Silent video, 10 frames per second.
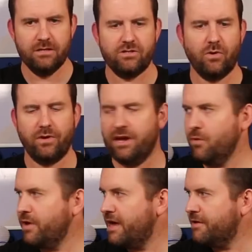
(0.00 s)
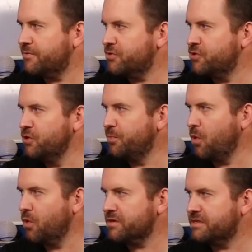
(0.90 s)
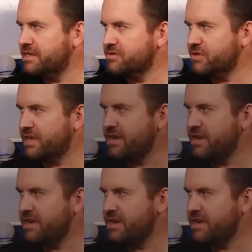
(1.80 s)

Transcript: So here we have two ports. These are the